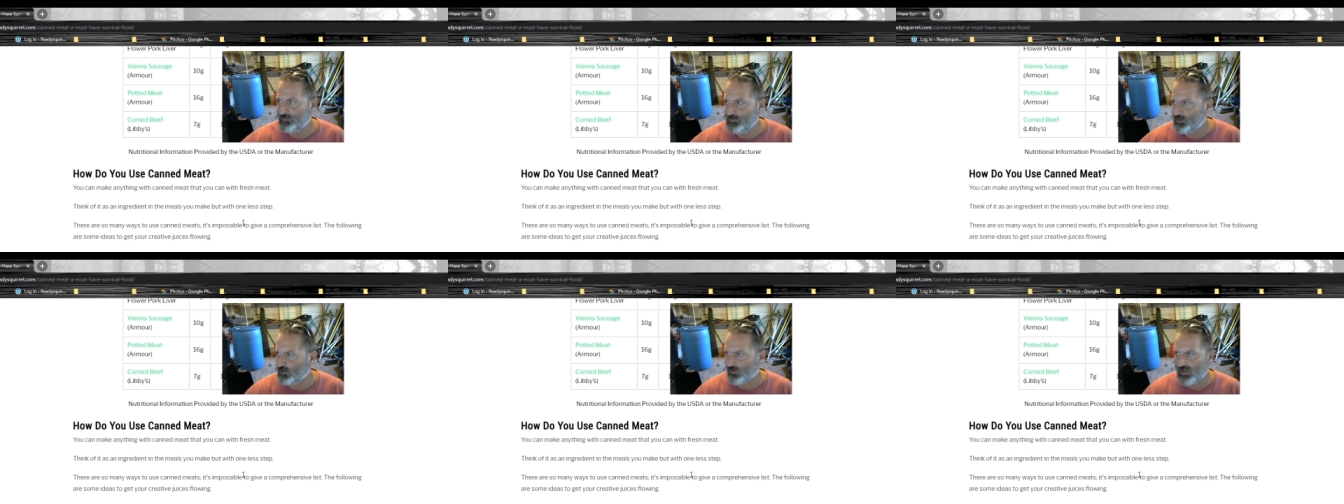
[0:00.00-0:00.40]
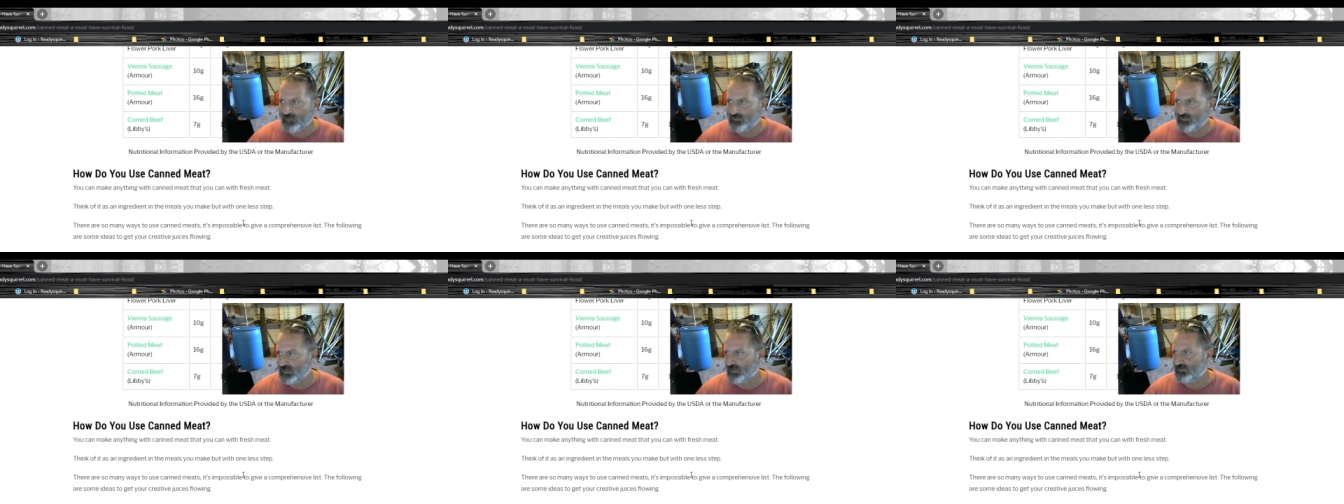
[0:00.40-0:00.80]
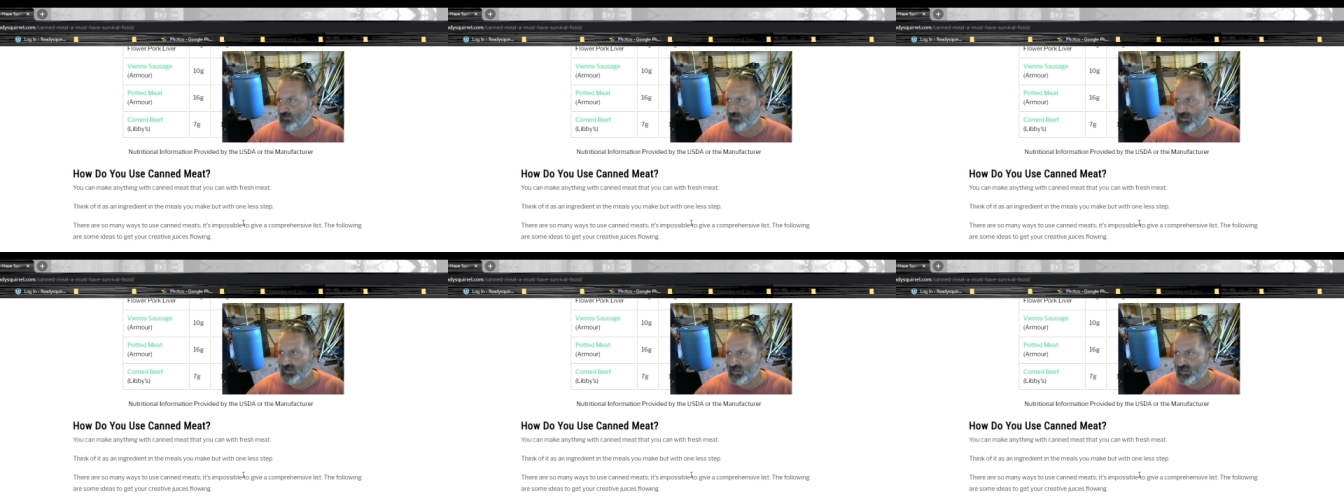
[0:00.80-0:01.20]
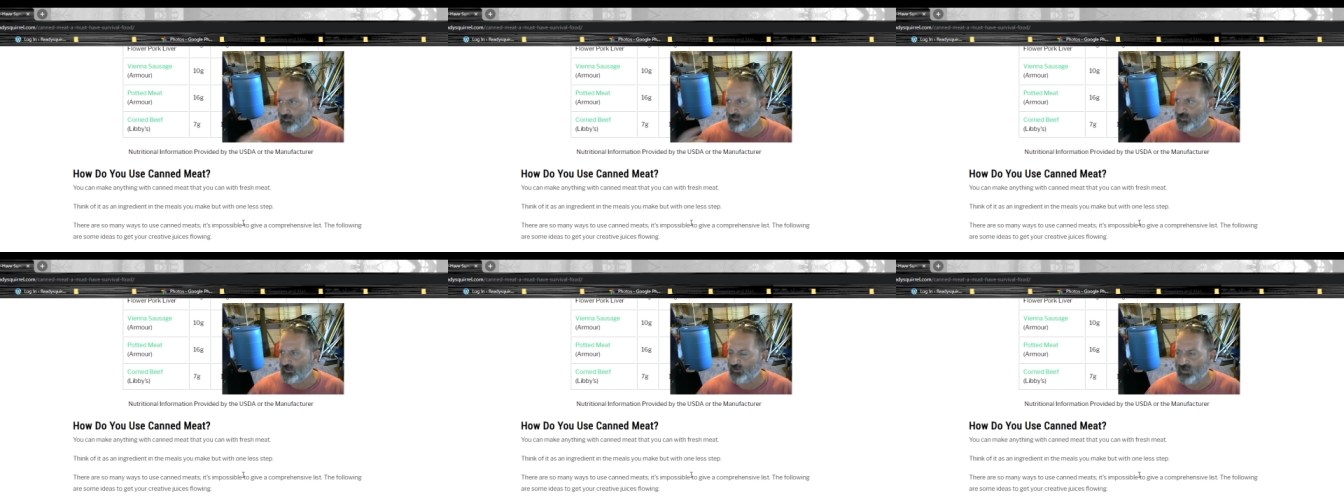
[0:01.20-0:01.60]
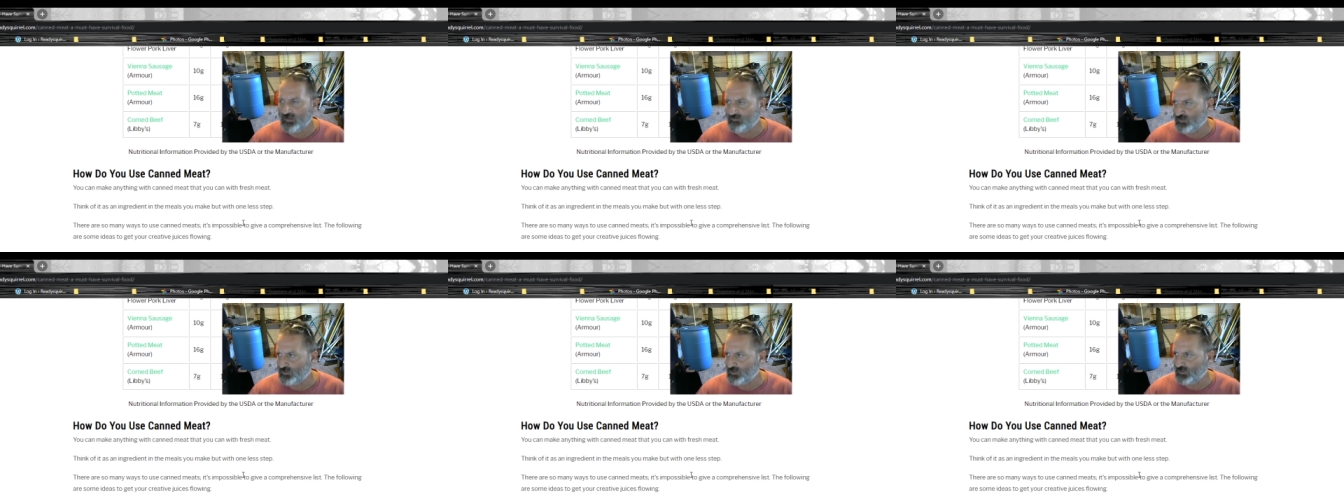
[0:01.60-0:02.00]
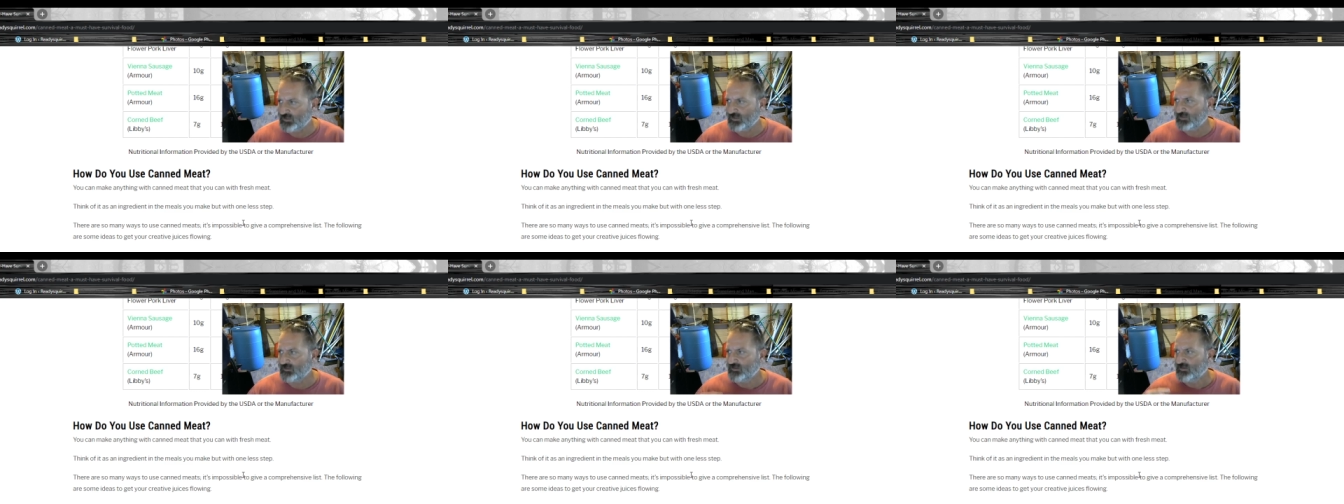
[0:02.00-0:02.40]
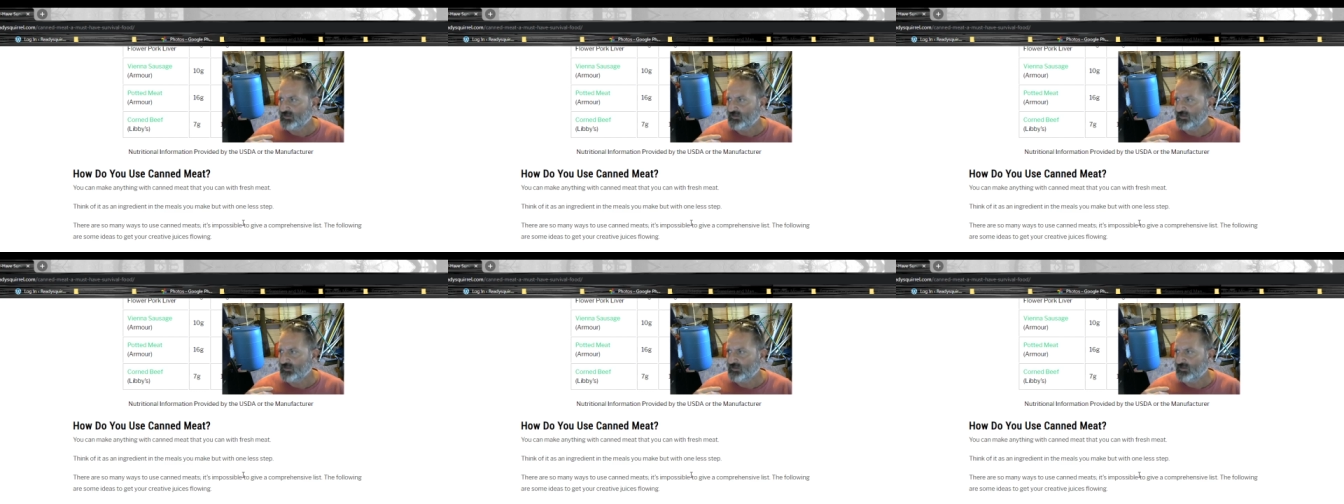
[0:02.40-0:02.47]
You don't have to cut the meat up. You don't have to cook it.